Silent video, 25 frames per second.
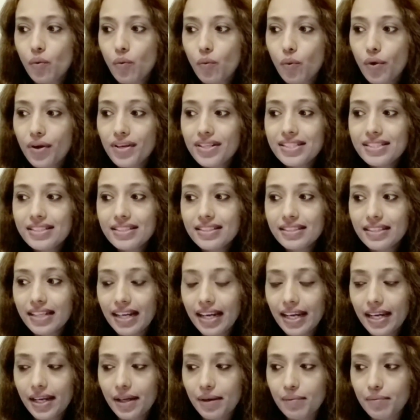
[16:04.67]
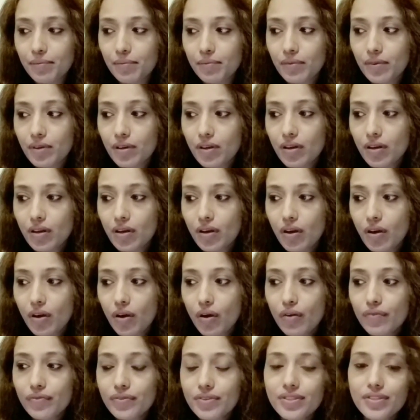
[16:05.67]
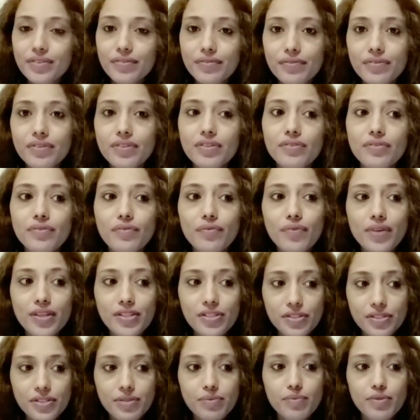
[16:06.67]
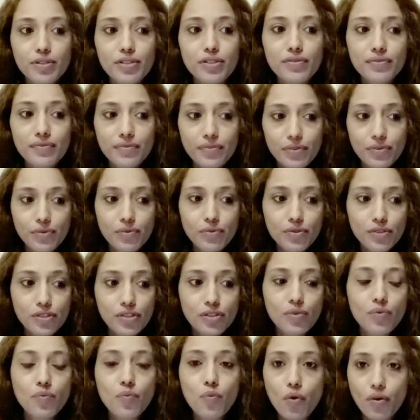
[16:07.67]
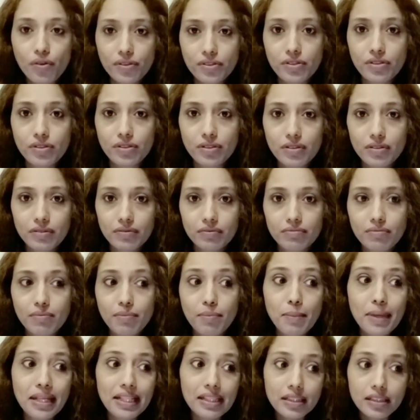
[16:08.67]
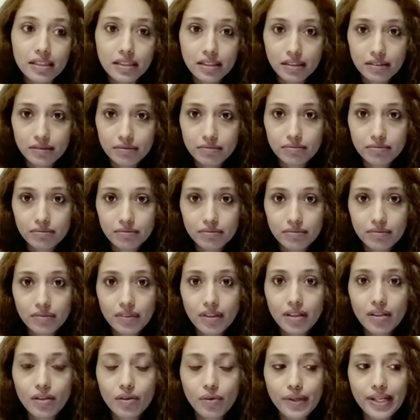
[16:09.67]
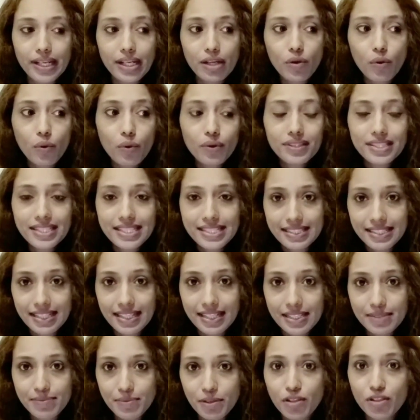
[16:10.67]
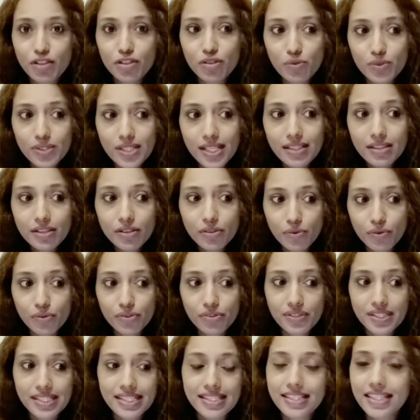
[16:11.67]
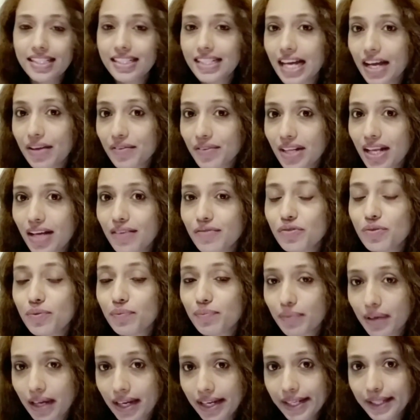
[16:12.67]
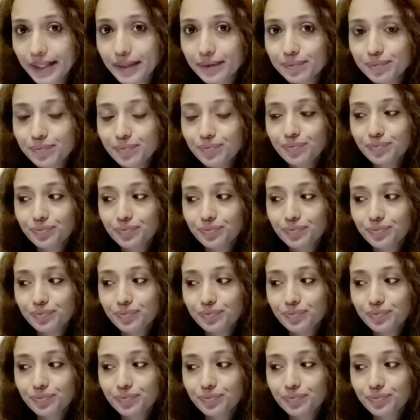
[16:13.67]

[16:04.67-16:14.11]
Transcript: what is the name of the different vegetables, fruits, water, milk, okay, all these things, because those are the groceries that I will have to buy.